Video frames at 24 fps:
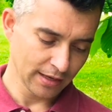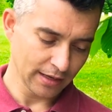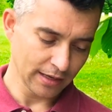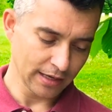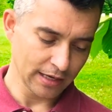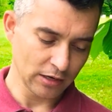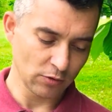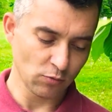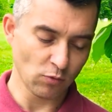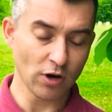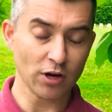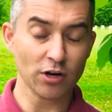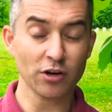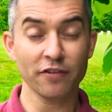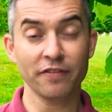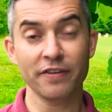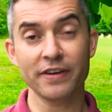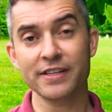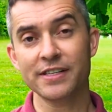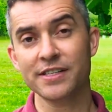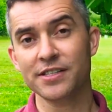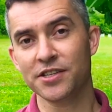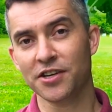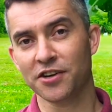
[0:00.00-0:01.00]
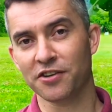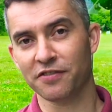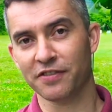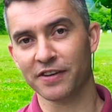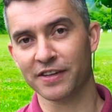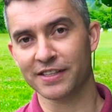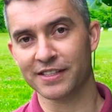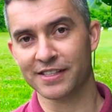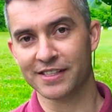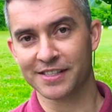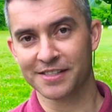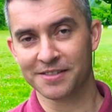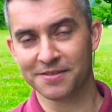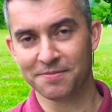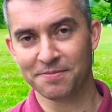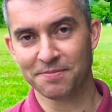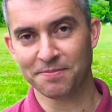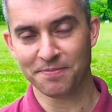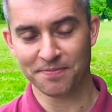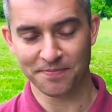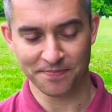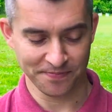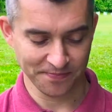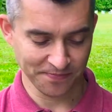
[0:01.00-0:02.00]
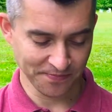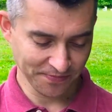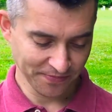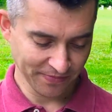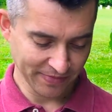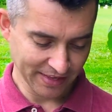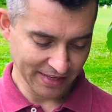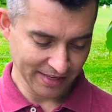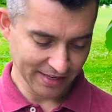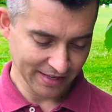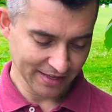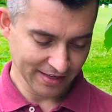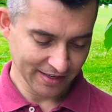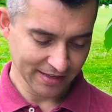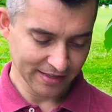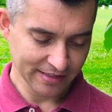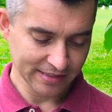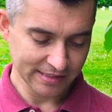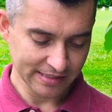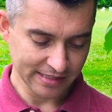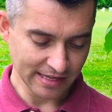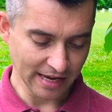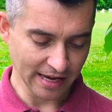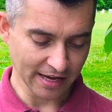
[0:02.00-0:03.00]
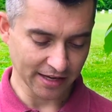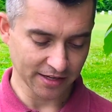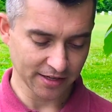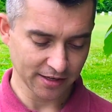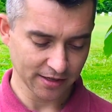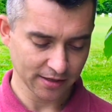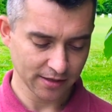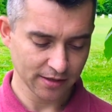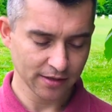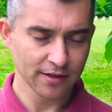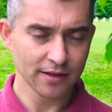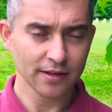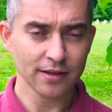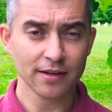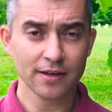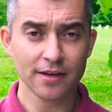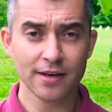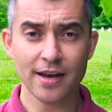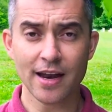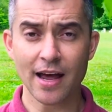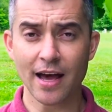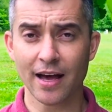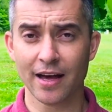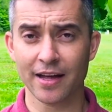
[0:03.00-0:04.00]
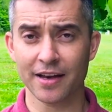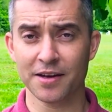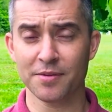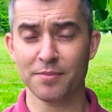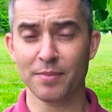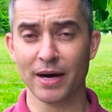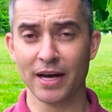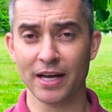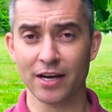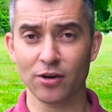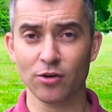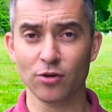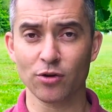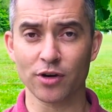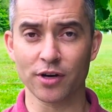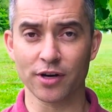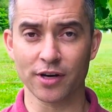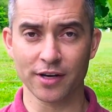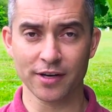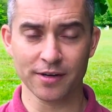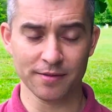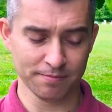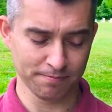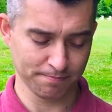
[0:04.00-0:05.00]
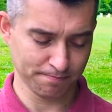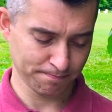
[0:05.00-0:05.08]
And one of his servants said, "None, my lord,